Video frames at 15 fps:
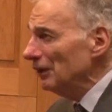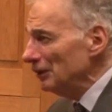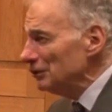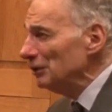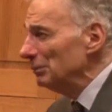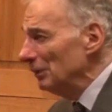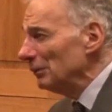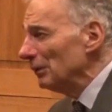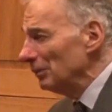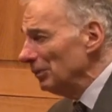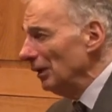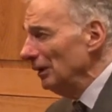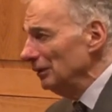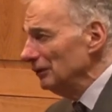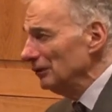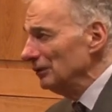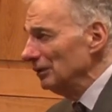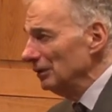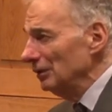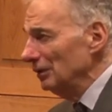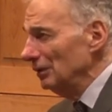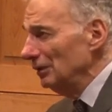they should be replaced
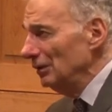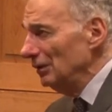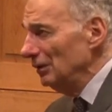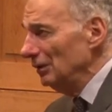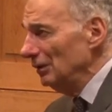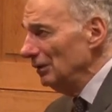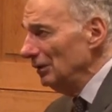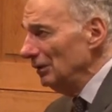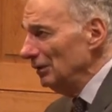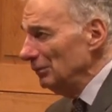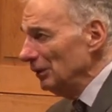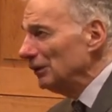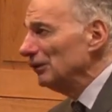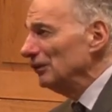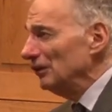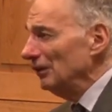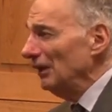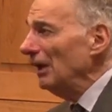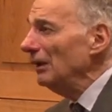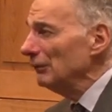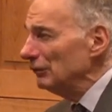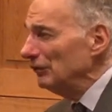because
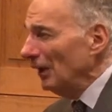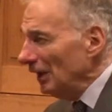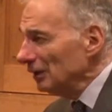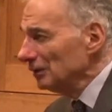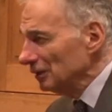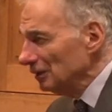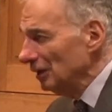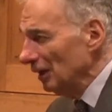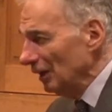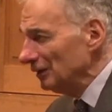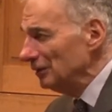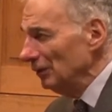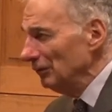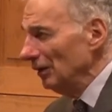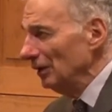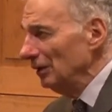they have failed collectively.